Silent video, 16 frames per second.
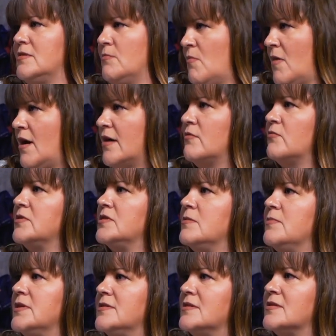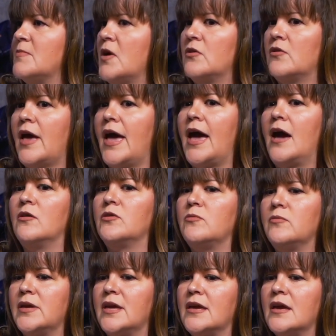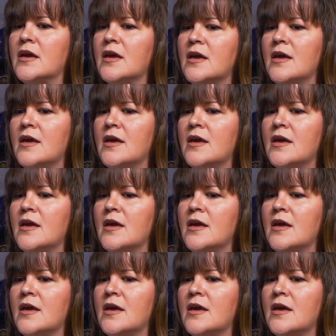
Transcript: the model? What's the business model? How do we,